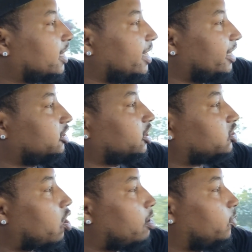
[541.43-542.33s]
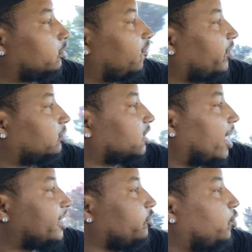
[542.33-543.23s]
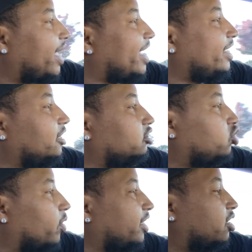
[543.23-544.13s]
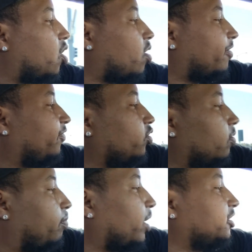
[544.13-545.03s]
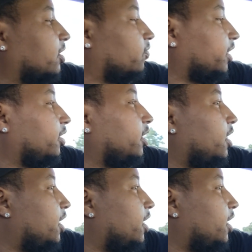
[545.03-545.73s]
thing, it just almost feels like you can't enjoy the car if you don't press on it.